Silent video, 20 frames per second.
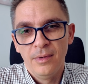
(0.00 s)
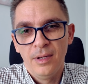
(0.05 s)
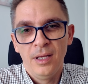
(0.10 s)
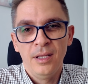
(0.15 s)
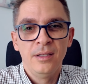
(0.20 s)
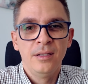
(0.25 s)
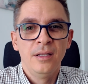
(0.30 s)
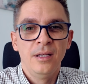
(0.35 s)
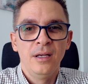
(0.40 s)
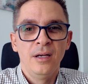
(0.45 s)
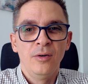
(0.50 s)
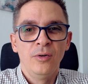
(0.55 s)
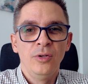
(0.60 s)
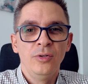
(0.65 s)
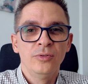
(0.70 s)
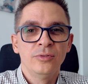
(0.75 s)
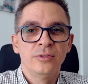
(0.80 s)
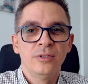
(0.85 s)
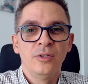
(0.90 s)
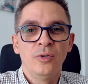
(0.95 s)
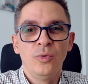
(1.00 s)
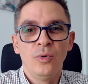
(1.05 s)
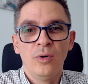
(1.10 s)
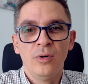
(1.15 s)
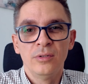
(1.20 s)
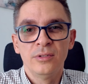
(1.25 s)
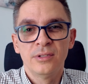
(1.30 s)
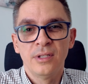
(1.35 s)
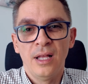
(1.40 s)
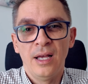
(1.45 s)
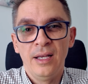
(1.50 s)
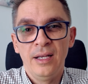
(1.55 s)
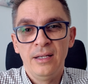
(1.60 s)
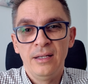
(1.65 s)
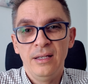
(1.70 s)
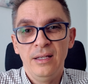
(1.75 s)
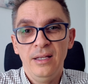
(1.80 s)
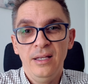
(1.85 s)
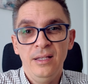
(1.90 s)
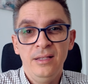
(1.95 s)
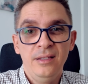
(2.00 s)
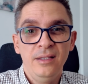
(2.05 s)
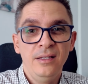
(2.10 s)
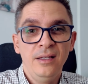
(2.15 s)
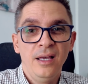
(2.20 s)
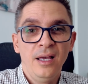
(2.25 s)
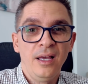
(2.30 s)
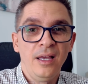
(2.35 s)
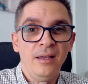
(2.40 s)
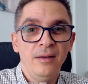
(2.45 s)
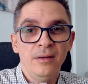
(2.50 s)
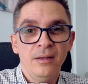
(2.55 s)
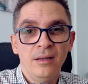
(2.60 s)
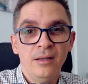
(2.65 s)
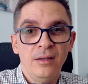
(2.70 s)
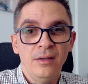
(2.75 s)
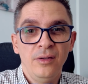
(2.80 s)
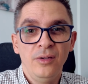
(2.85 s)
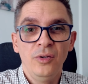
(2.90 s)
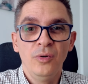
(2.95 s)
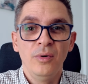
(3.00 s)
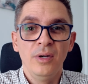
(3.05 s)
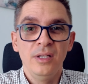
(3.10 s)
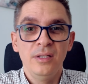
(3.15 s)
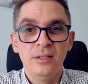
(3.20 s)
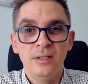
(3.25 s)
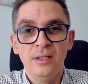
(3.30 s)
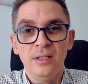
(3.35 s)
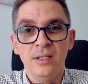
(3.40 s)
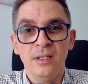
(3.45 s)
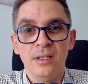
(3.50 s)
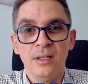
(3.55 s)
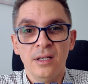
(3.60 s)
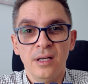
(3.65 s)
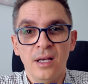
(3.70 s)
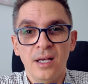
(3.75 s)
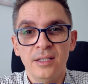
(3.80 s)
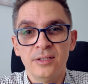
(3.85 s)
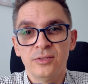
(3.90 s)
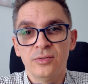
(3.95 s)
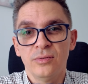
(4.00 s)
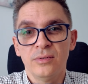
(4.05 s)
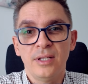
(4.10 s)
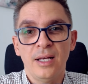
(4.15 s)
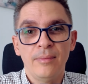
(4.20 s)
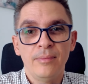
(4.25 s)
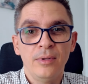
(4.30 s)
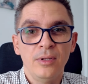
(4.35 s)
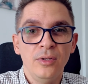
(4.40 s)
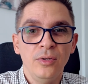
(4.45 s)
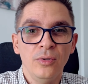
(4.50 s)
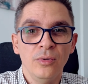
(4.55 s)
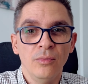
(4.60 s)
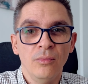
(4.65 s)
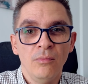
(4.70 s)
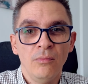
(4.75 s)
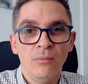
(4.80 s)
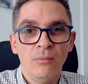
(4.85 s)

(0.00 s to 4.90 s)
and they are using words like ETA, UAT, SOW?